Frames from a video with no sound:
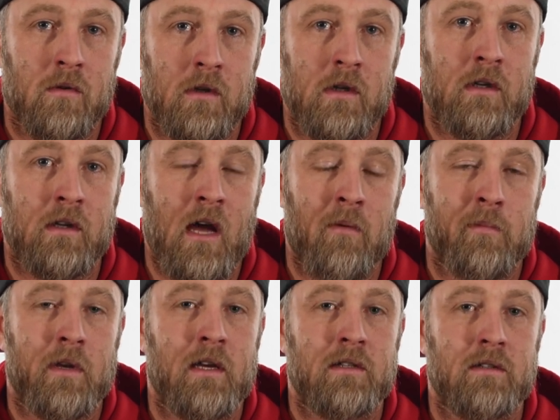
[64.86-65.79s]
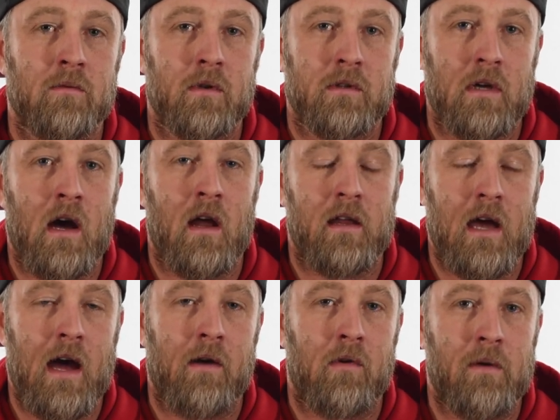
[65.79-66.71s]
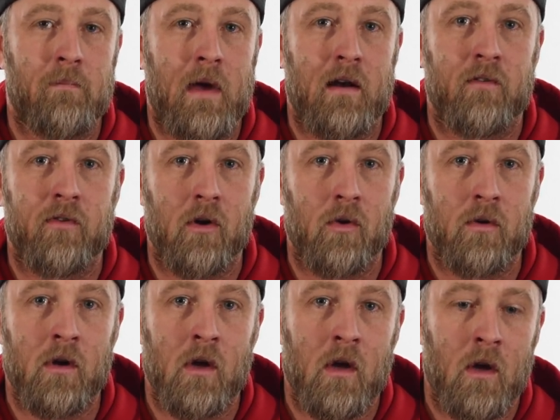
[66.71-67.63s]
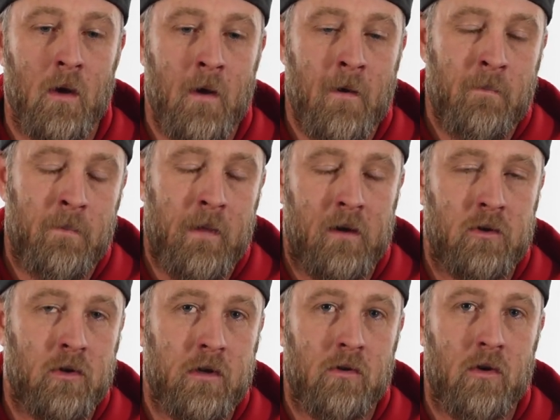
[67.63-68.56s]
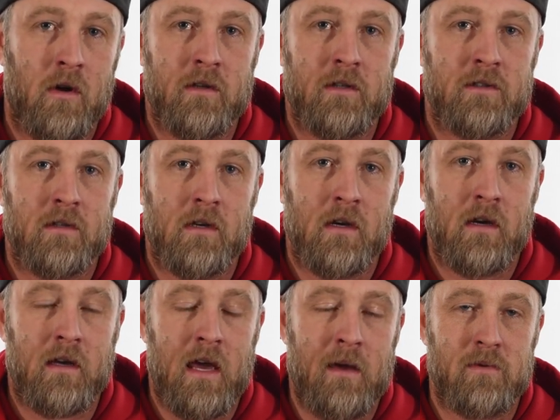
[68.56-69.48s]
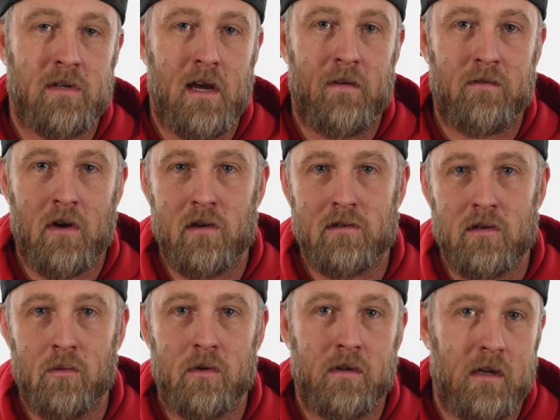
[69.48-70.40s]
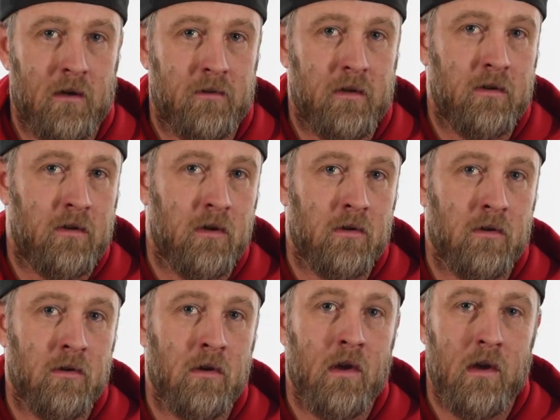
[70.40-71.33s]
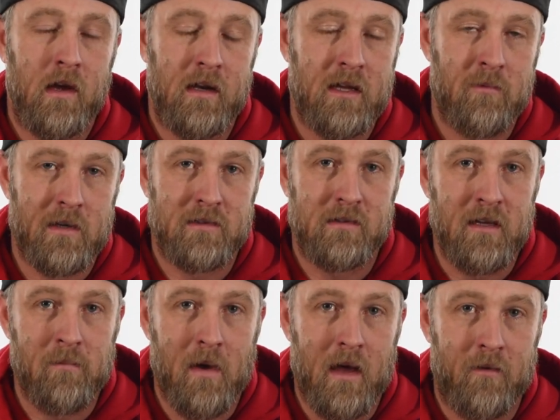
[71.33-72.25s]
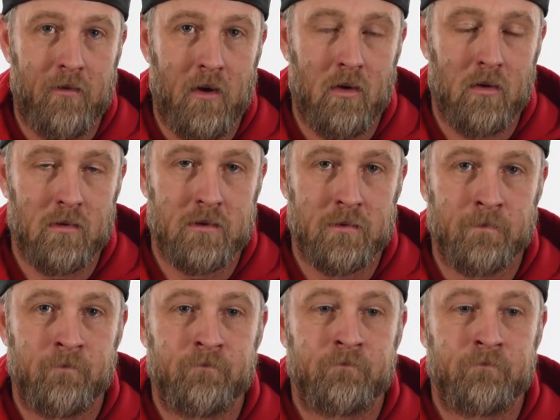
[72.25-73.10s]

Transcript: in combination with the Holley Hi Ram Manifold. Now, you can run this camshaft also with the LT2 and MSD Manifolds.